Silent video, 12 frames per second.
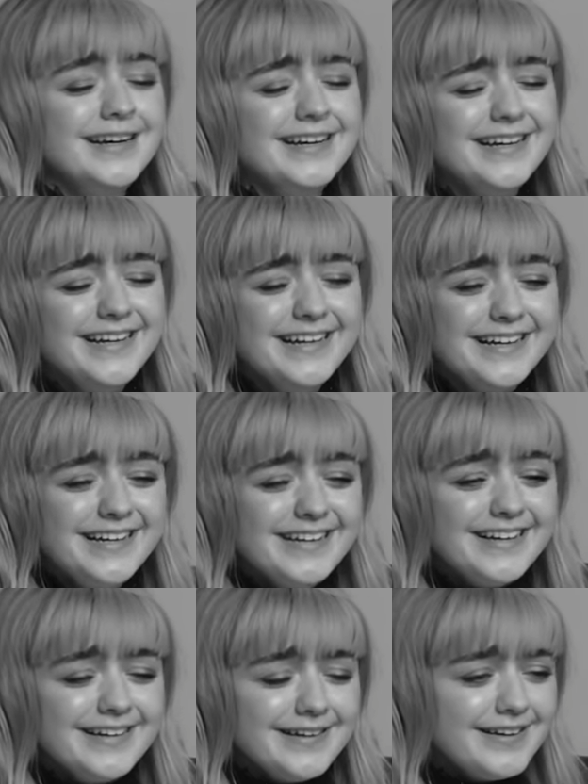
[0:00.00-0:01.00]

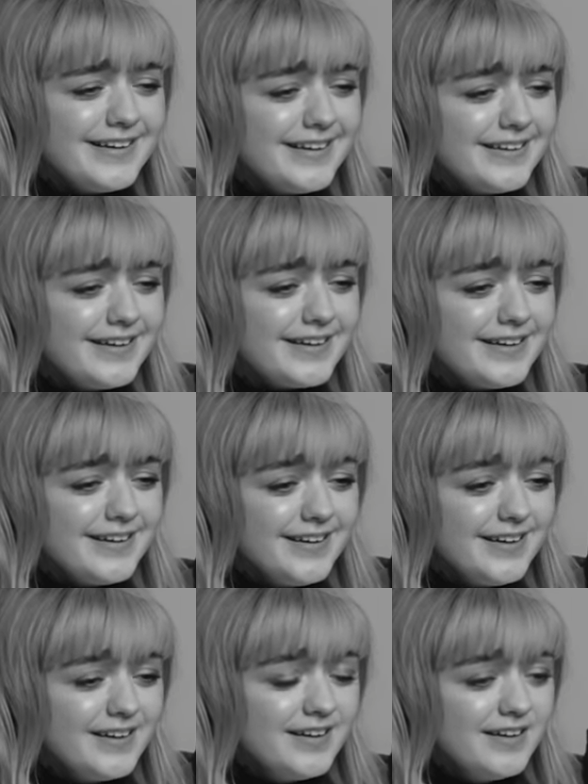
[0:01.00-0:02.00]

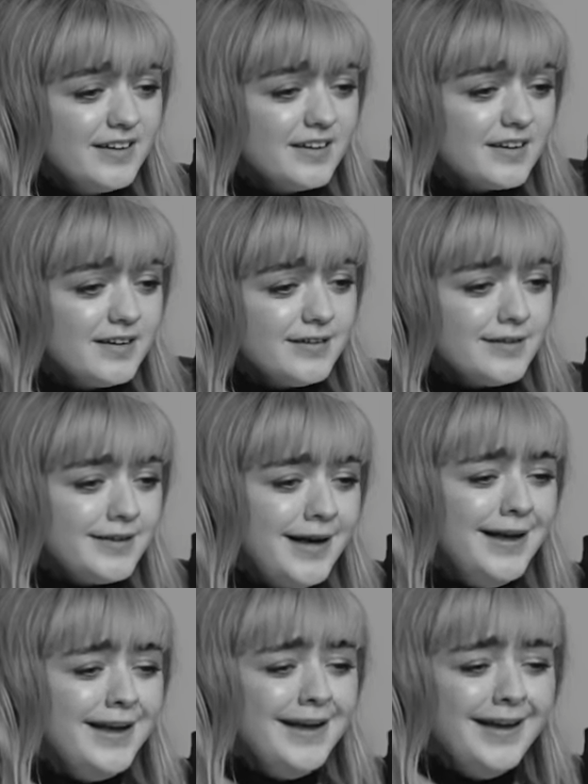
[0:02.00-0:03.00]

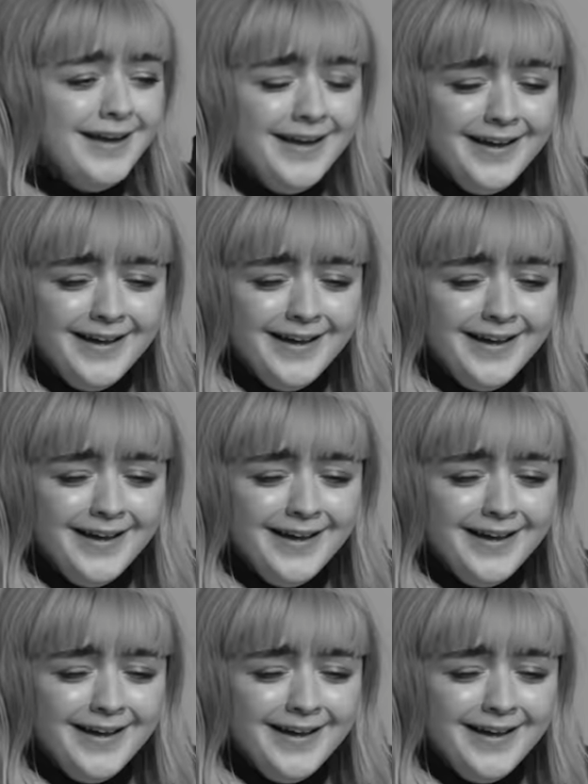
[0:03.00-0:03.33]
The person shown says nothing.